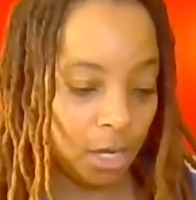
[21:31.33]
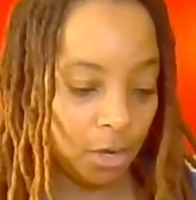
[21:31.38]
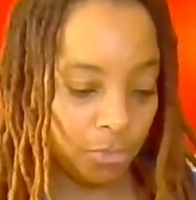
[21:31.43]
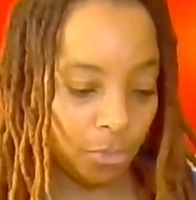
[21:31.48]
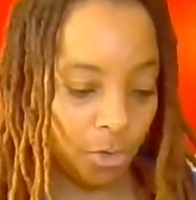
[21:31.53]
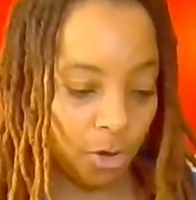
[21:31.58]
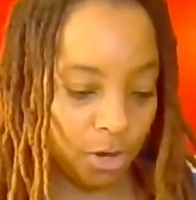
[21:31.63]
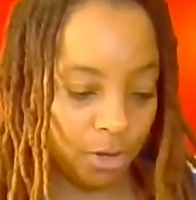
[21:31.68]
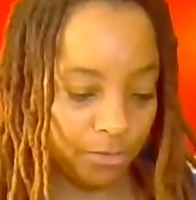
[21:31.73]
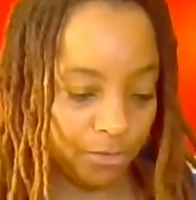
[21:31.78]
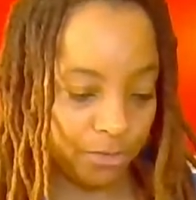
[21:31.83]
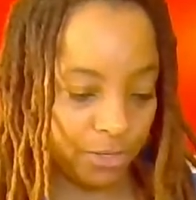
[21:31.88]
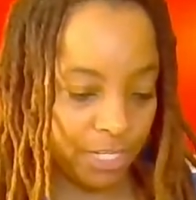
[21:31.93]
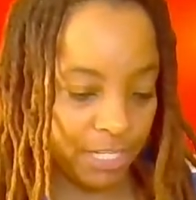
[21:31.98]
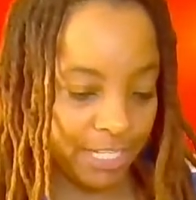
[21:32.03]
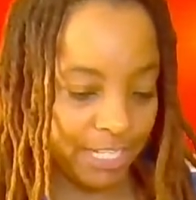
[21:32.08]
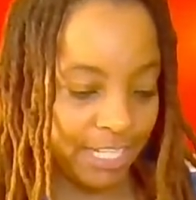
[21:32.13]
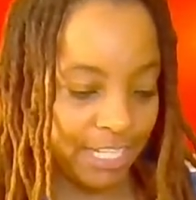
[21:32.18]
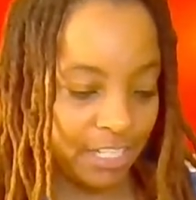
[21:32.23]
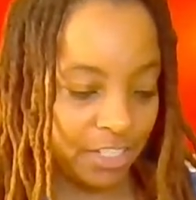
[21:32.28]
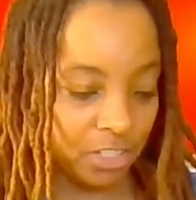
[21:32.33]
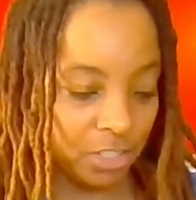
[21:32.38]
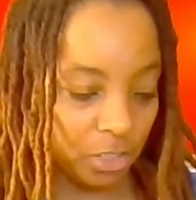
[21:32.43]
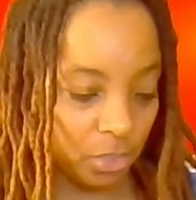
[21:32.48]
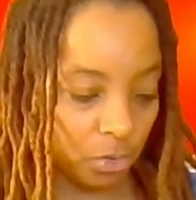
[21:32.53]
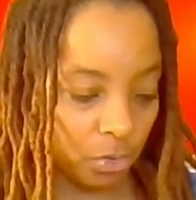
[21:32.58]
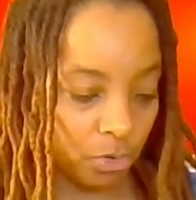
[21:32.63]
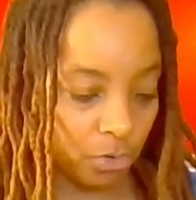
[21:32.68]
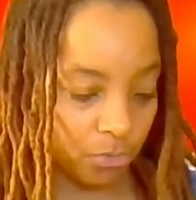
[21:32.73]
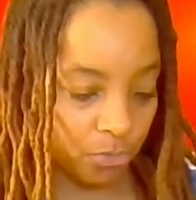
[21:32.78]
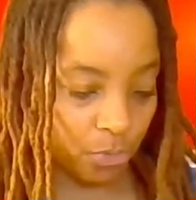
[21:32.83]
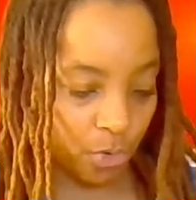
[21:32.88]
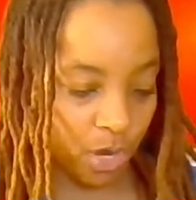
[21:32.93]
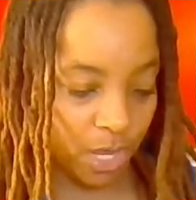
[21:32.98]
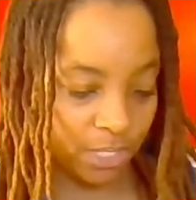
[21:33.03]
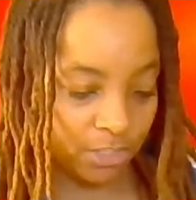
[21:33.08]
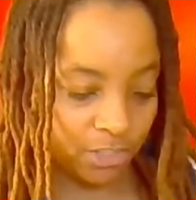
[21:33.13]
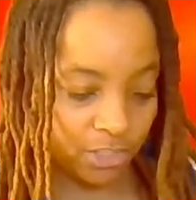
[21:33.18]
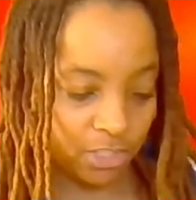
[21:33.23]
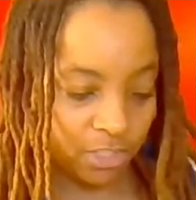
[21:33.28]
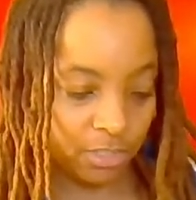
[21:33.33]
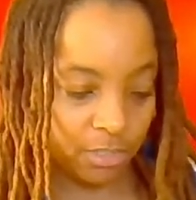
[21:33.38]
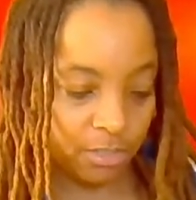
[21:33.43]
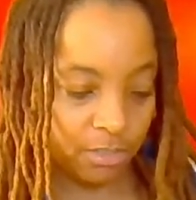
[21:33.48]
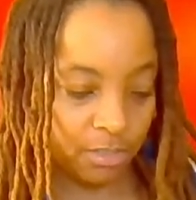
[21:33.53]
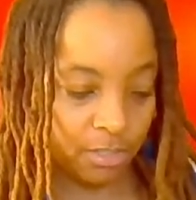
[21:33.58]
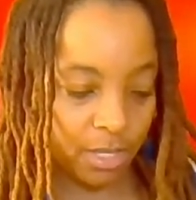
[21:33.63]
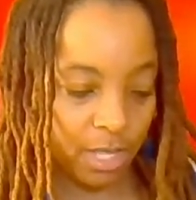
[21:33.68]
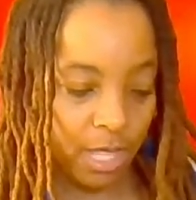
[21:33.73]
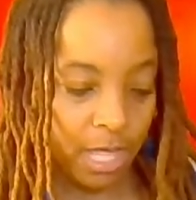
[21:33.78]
of water for each load of washing.